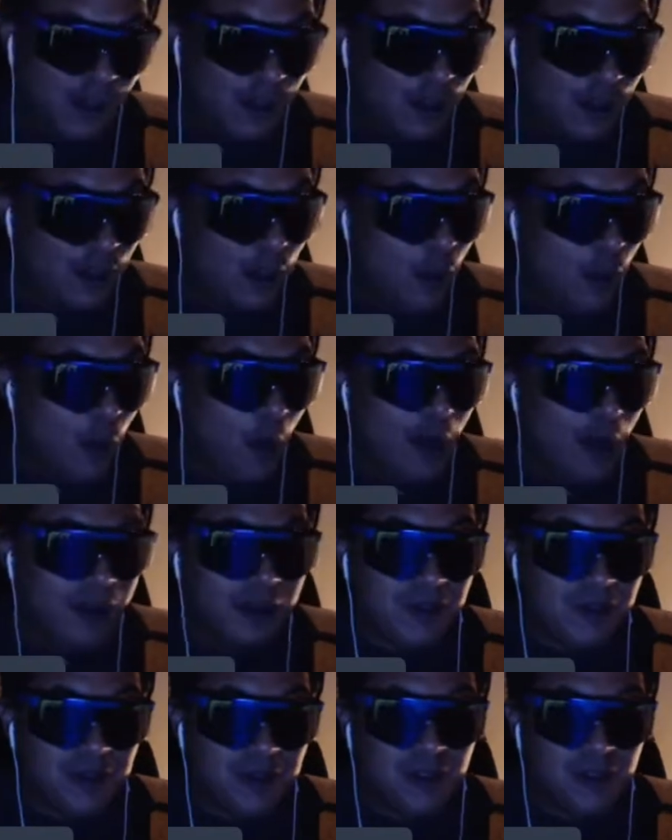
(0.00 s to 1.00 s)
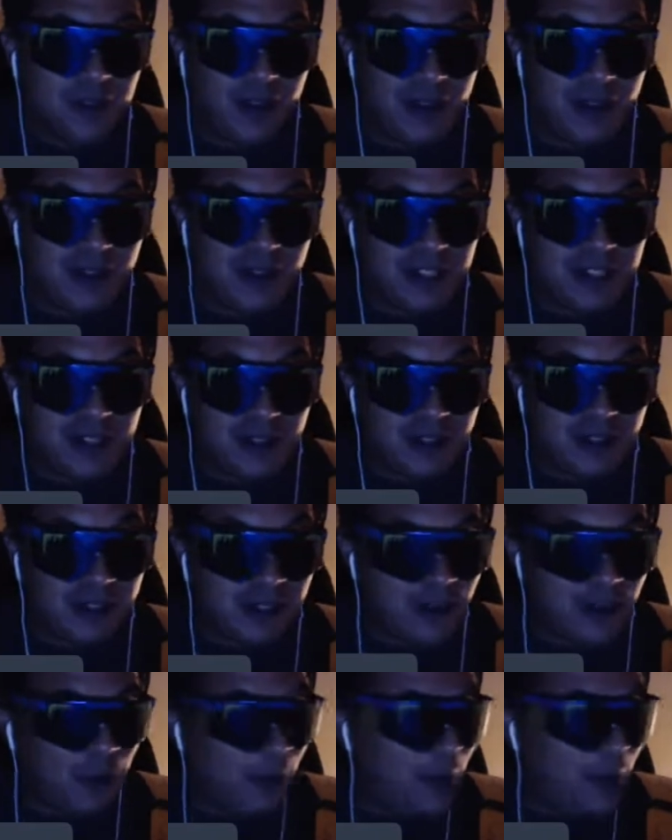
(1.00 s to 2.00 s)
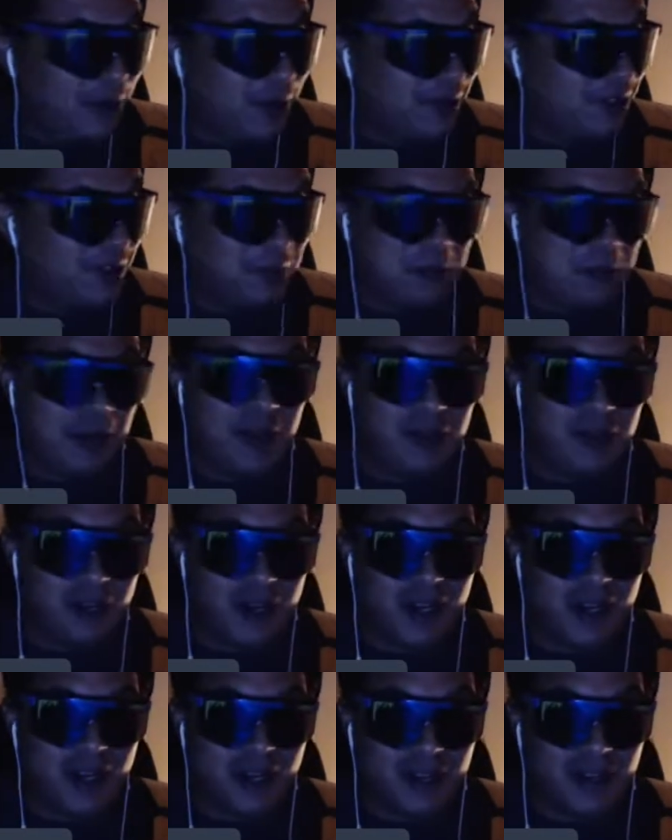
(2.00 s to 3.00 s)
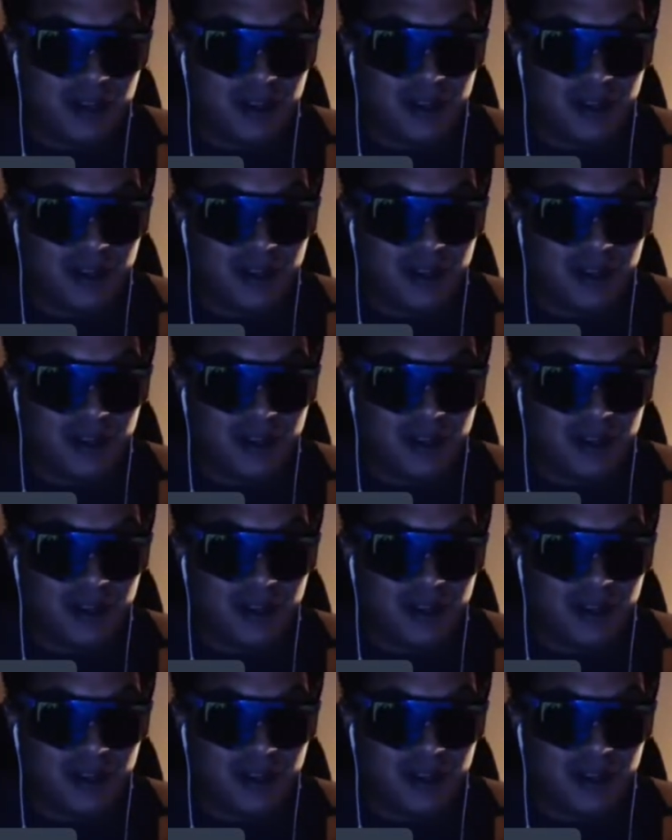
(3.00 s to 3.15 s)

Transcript: You want them to fight each other. You want this to be great.